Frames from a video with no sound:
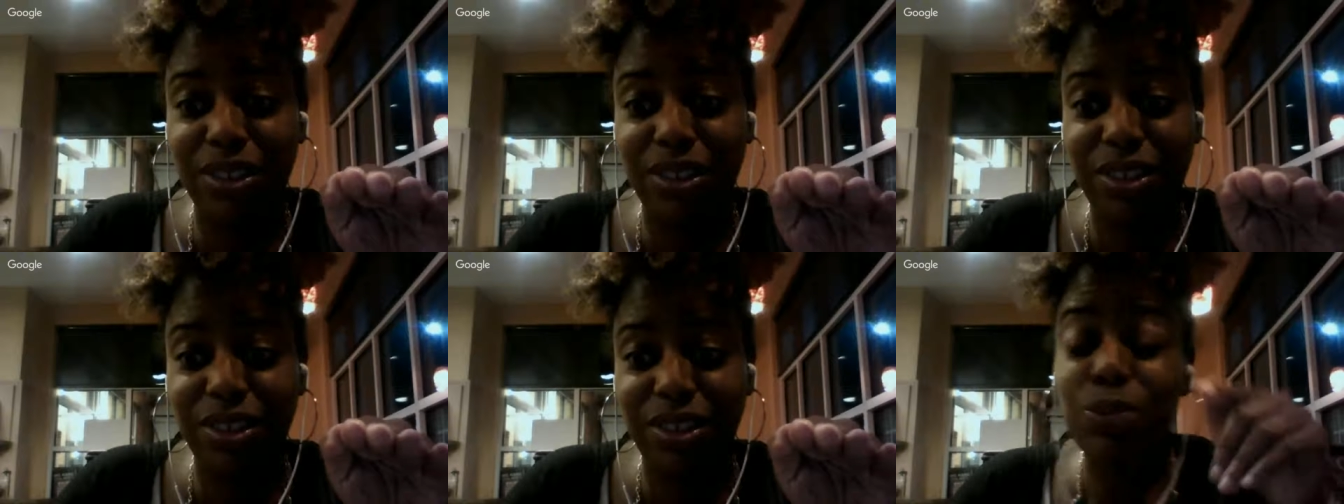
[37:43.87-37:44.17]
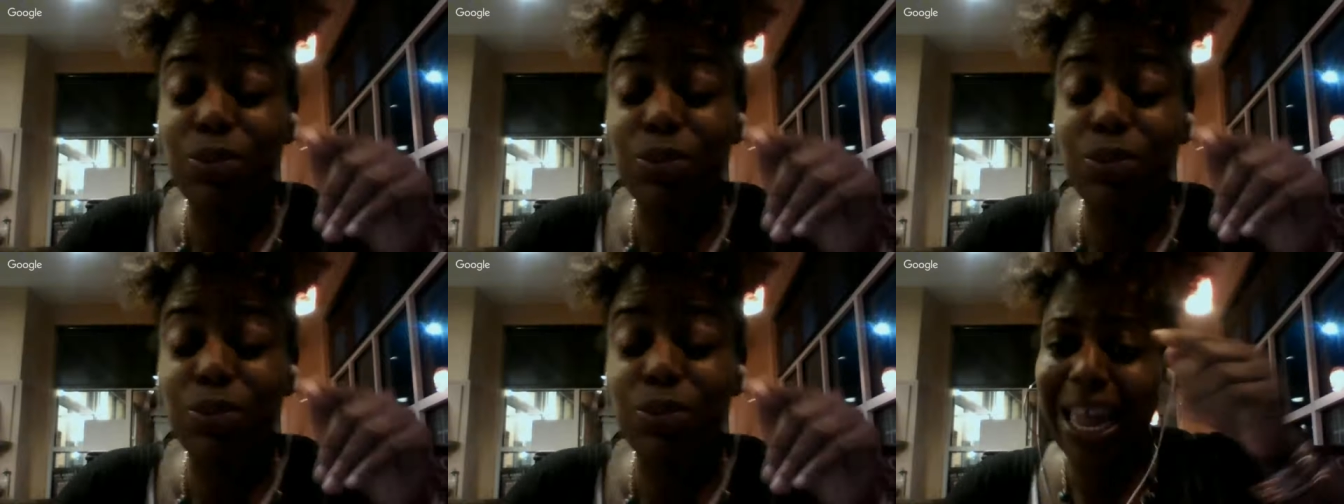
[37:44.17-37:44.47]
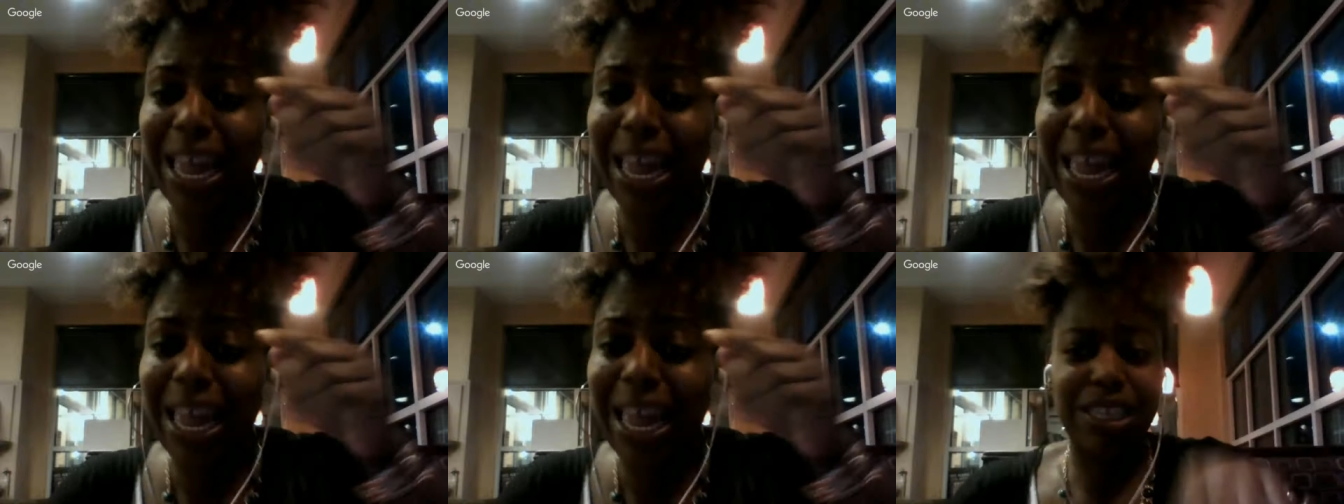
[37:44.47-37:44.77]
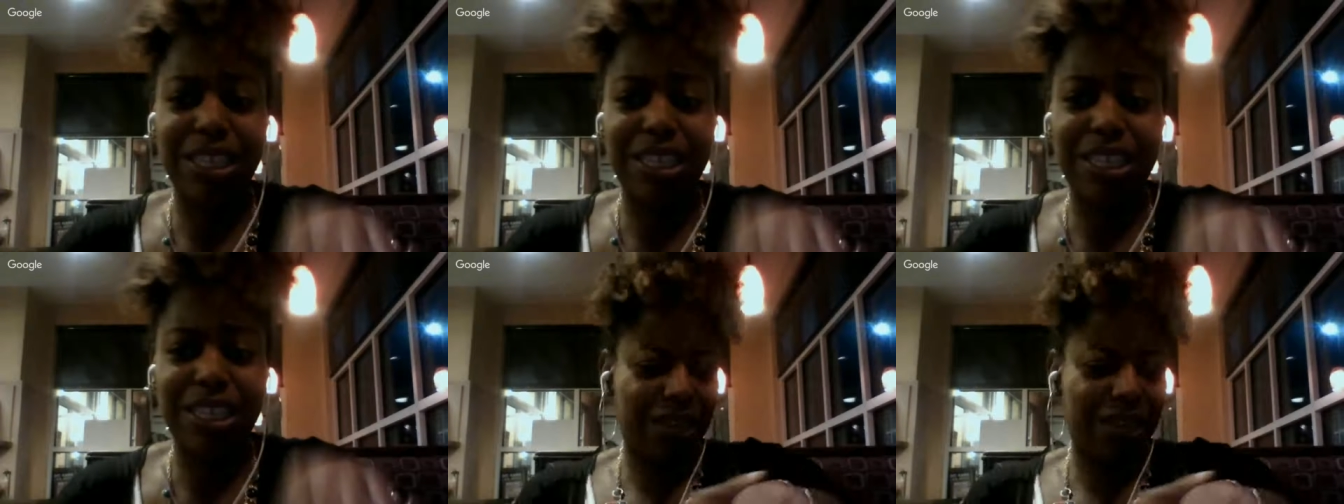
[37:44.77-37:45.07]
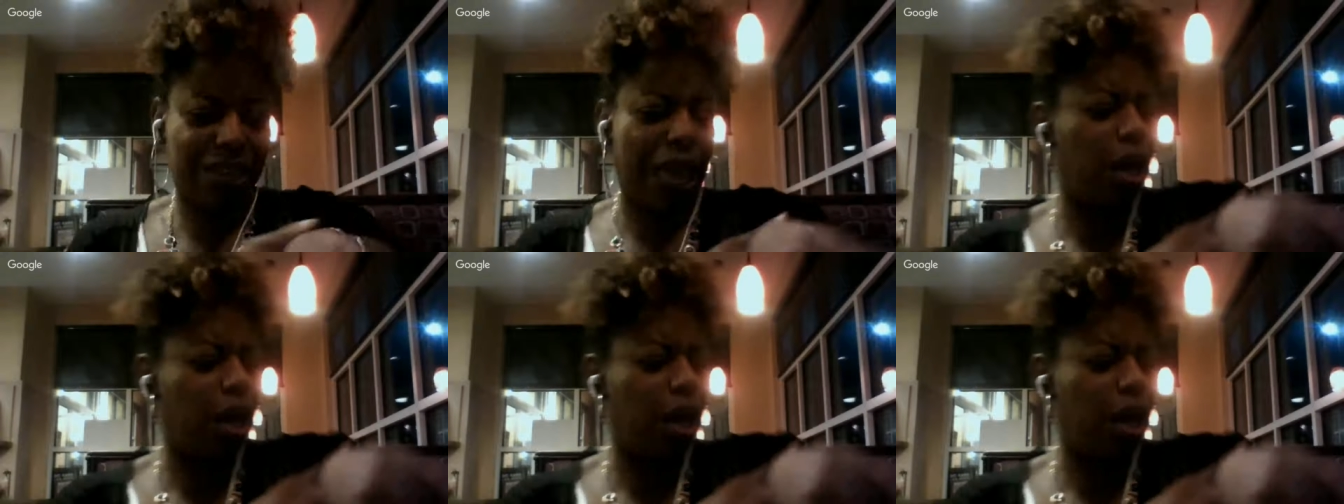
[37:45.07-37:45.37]
This was like
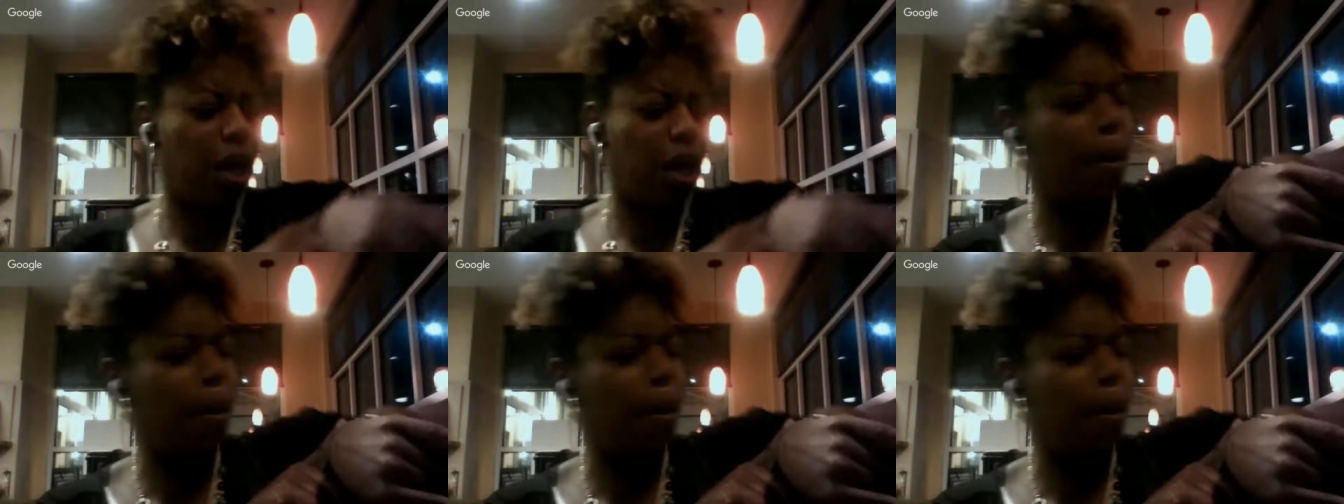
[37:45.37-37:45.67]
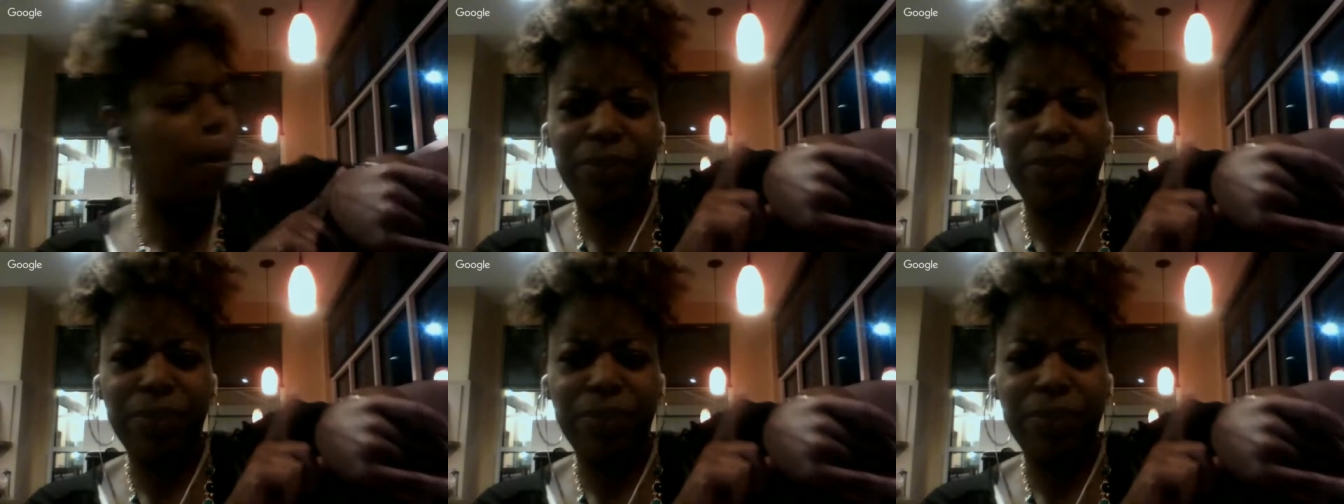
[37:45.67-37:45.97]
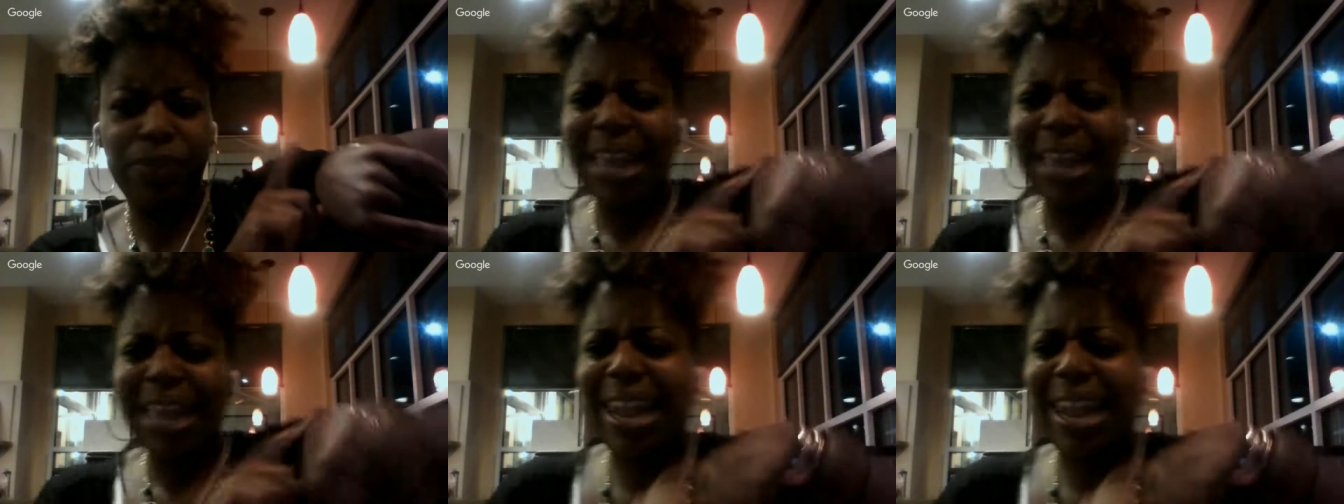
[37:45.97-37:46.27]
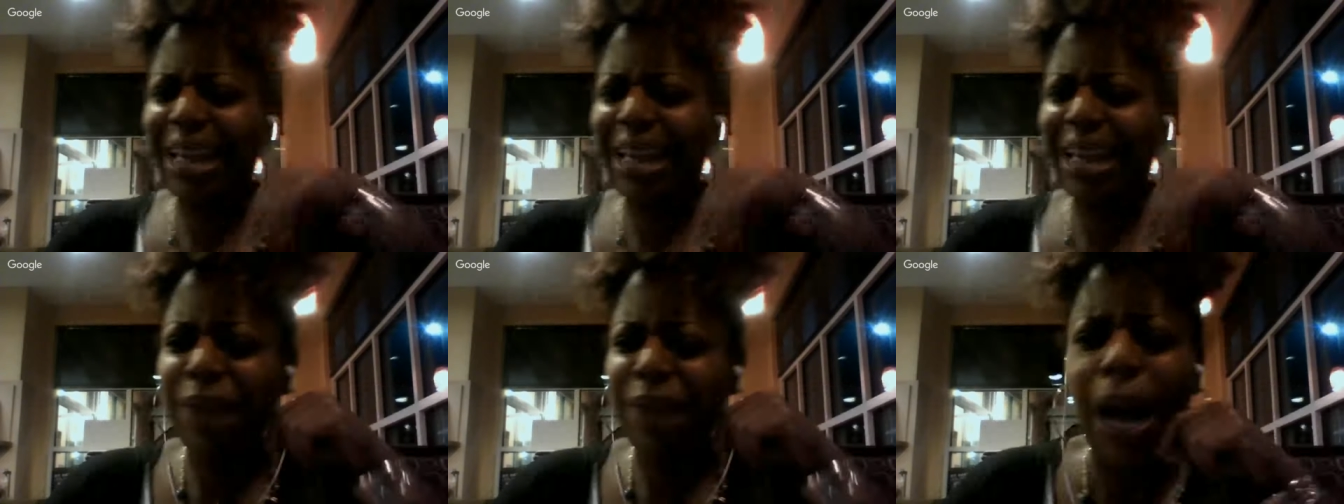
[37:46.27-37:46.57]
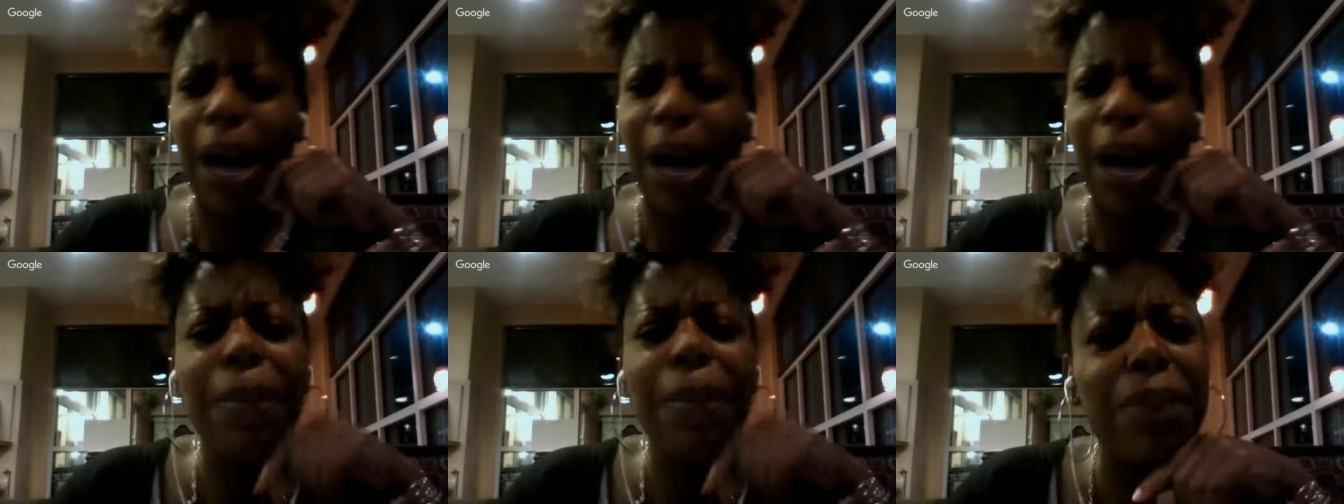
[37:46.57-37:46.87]
a
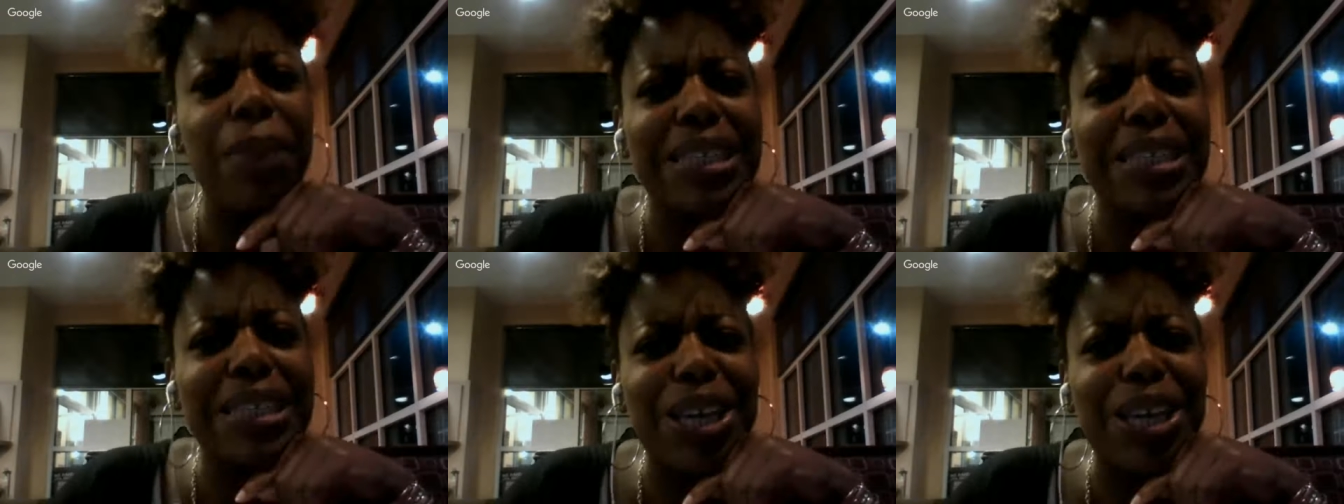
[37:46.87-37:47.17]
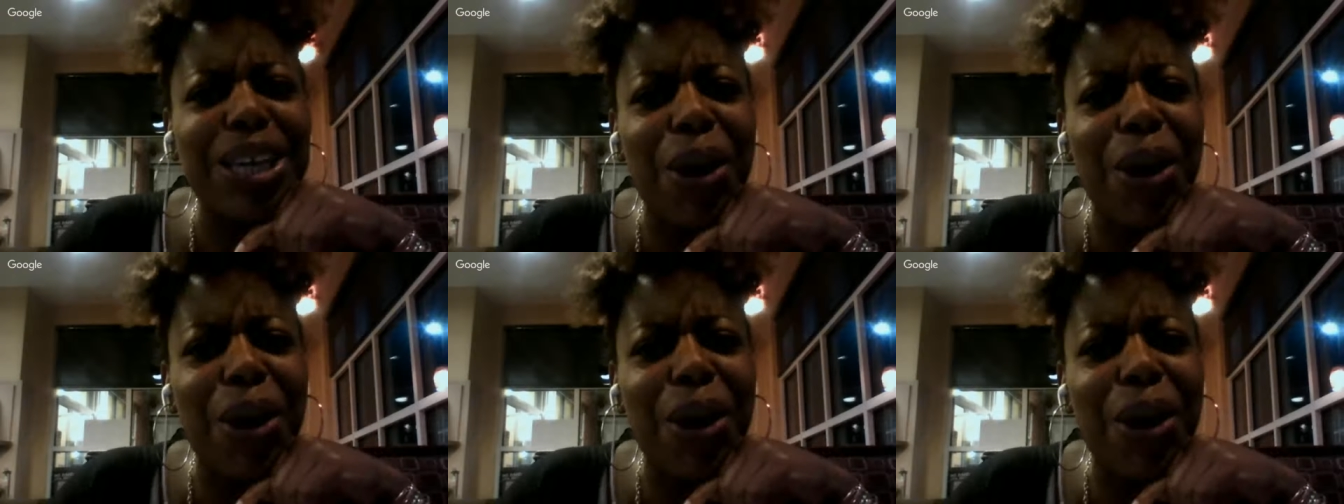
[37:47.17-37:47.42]
couple months ago,